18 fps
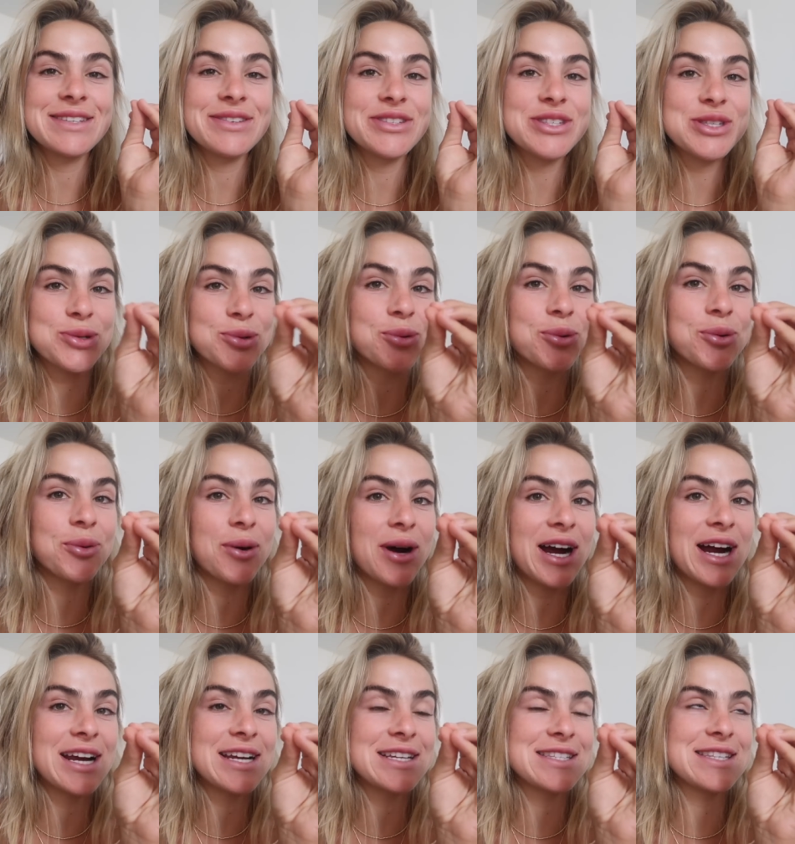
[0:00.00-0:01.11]
school
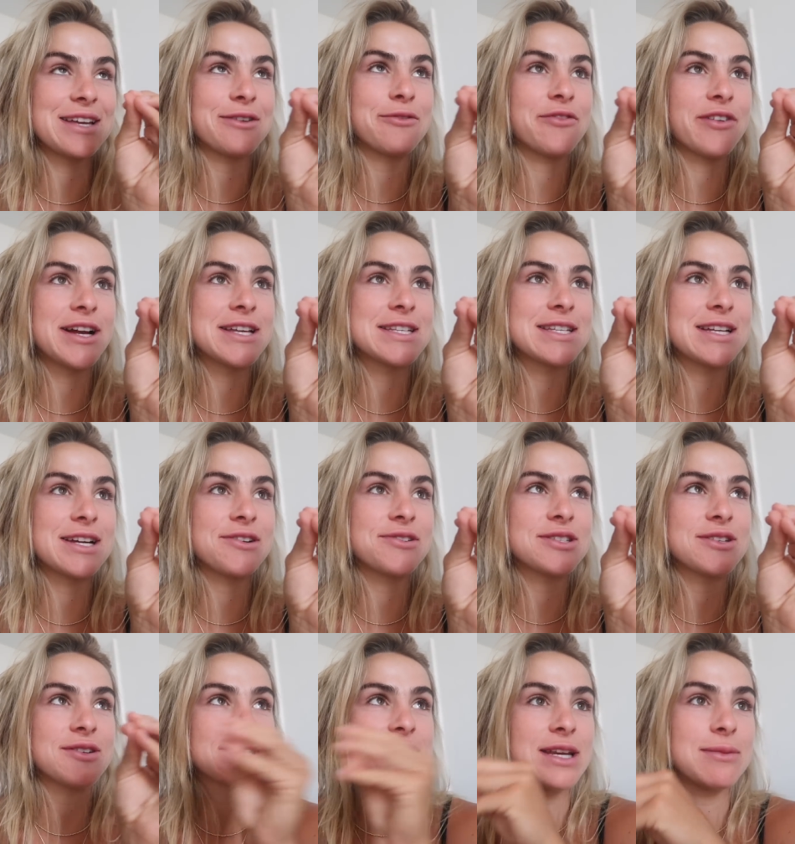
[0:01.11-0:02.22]
wise than fresno
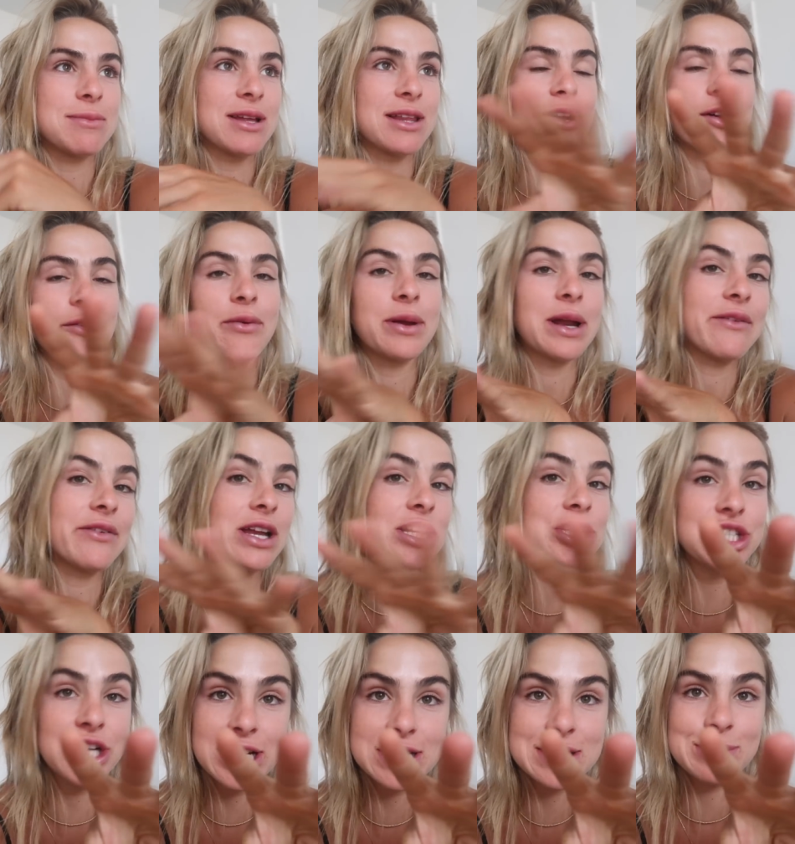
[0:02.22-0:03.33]
so it's going to be a little bit of an
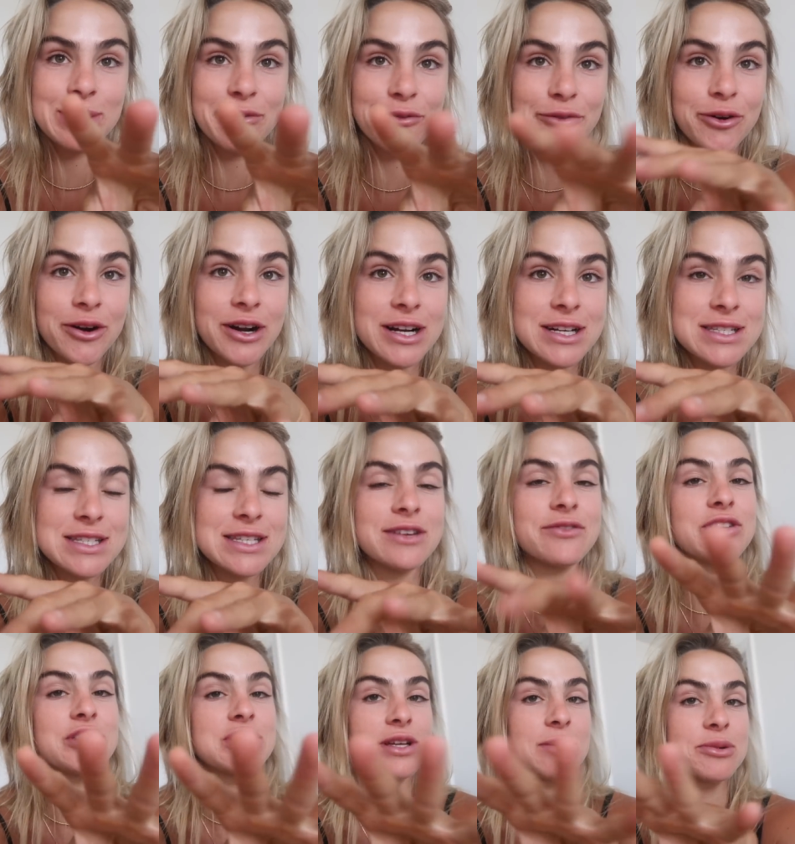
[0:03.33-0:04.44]
adjustment for us
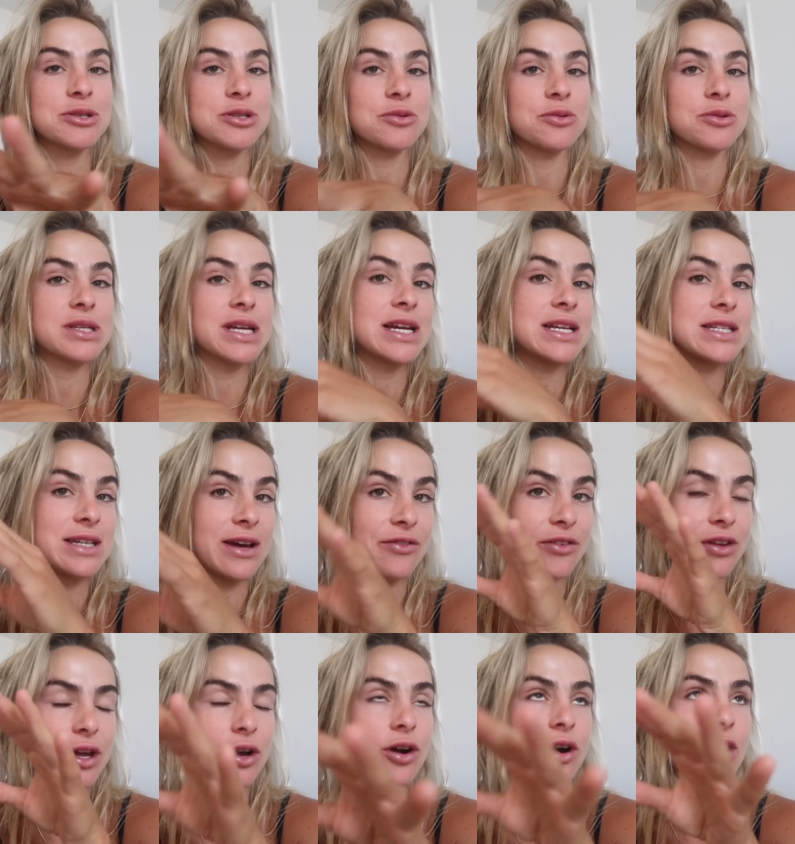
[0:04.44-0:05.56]
even summer school is like
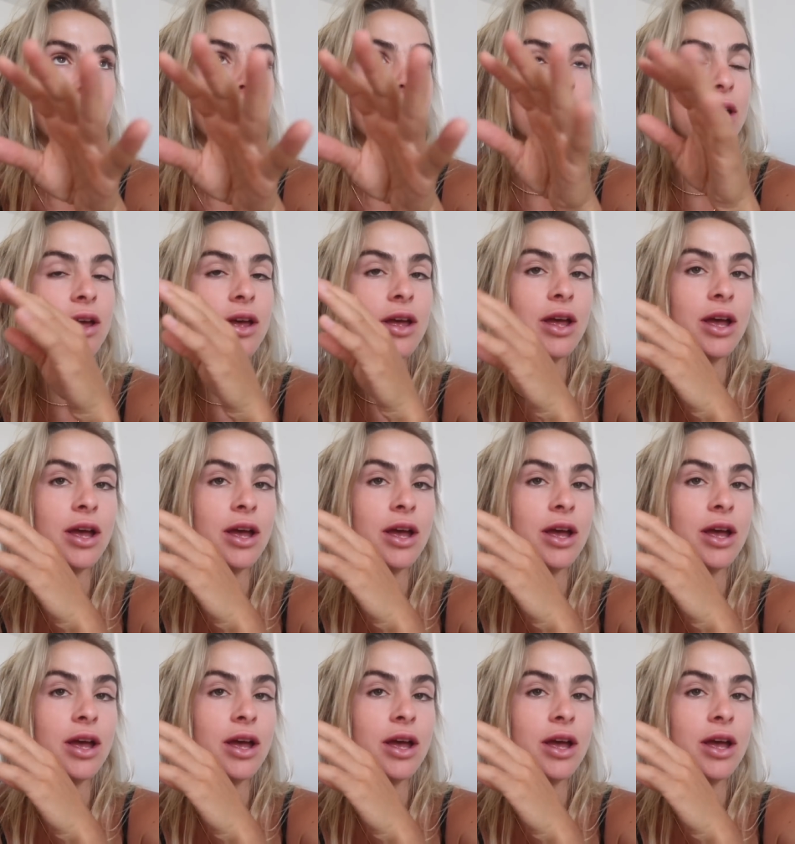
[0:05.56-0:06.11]
definitely hard